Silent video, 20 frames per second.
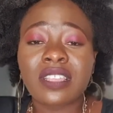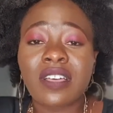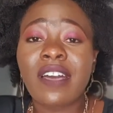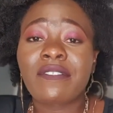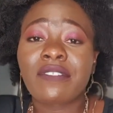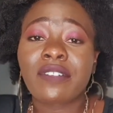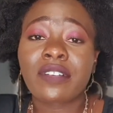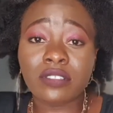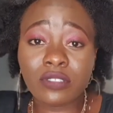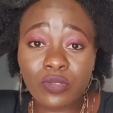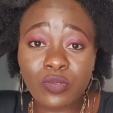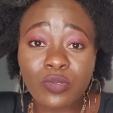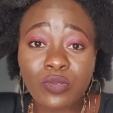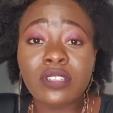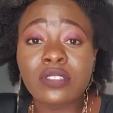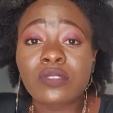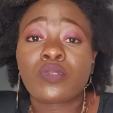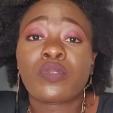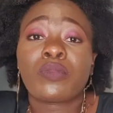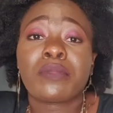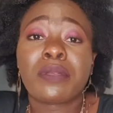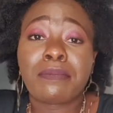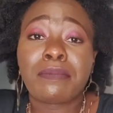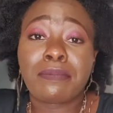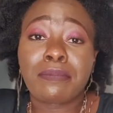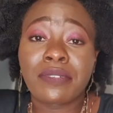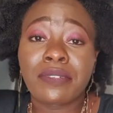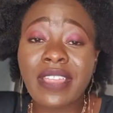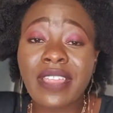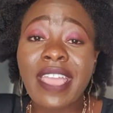Africa, students will be
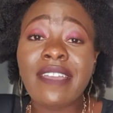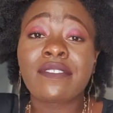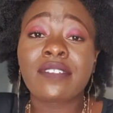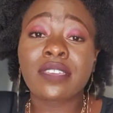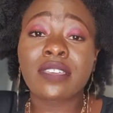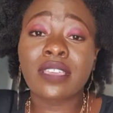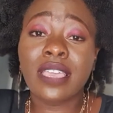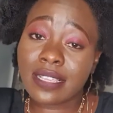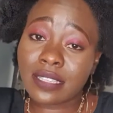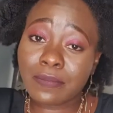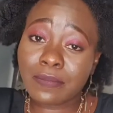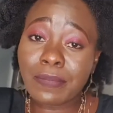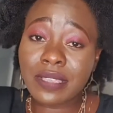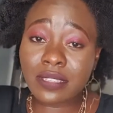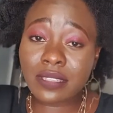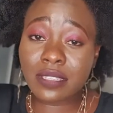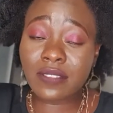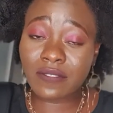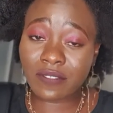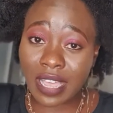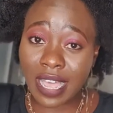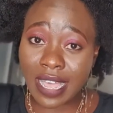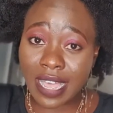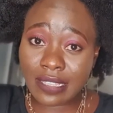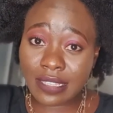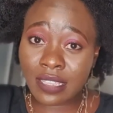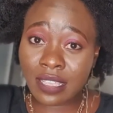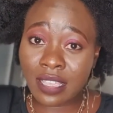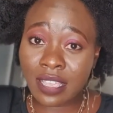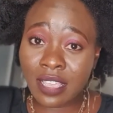driving expensive cars.
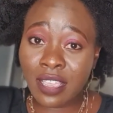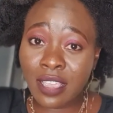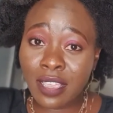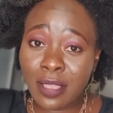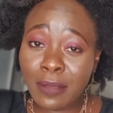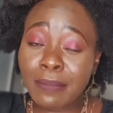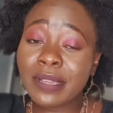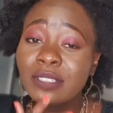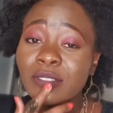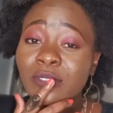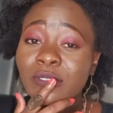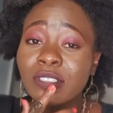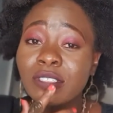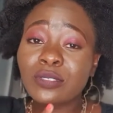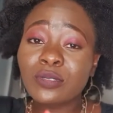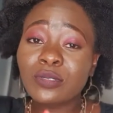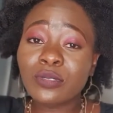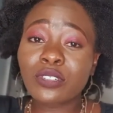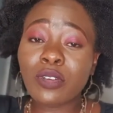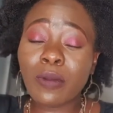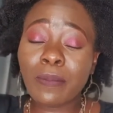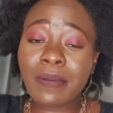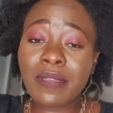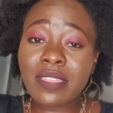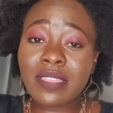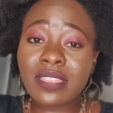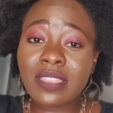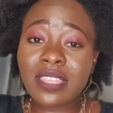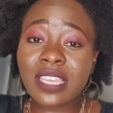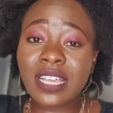But you need to stop
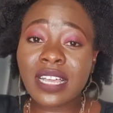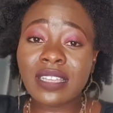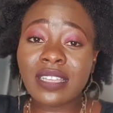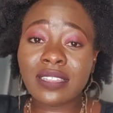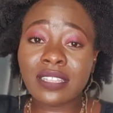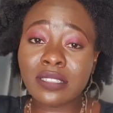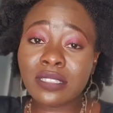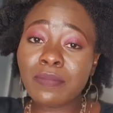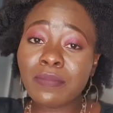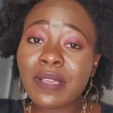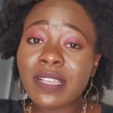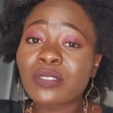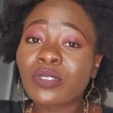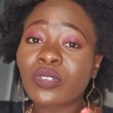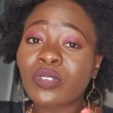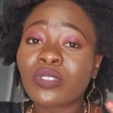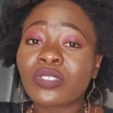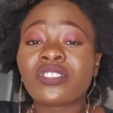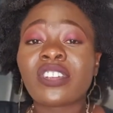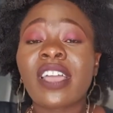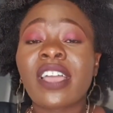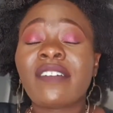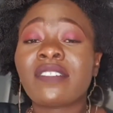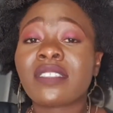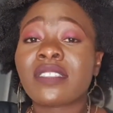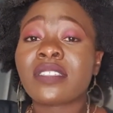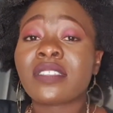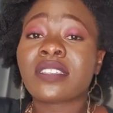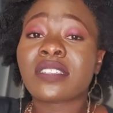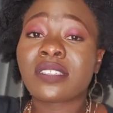and think, this person who's driving
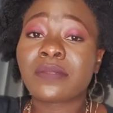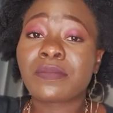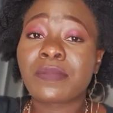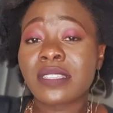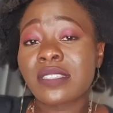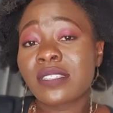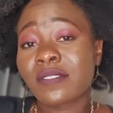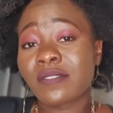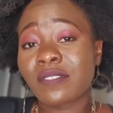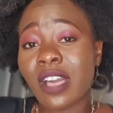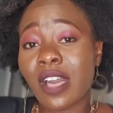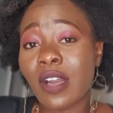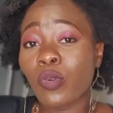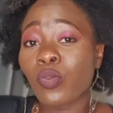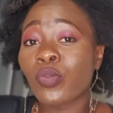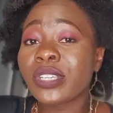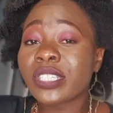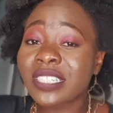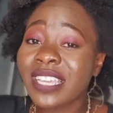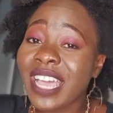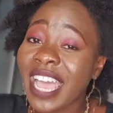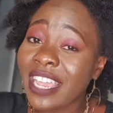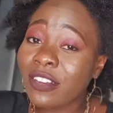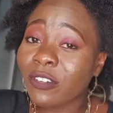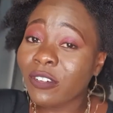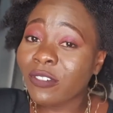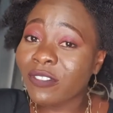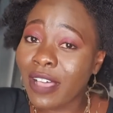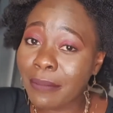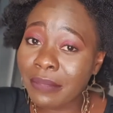this expensive car, which kind
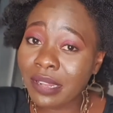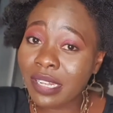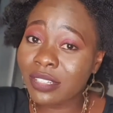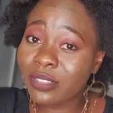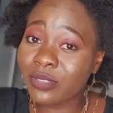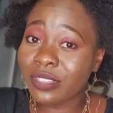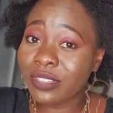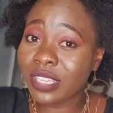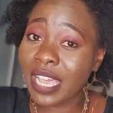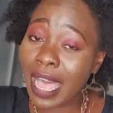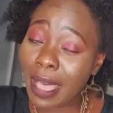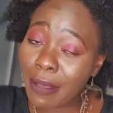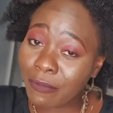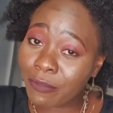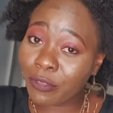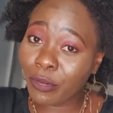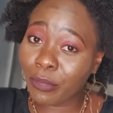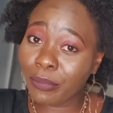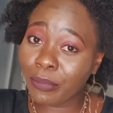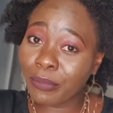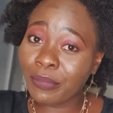of family do they come from?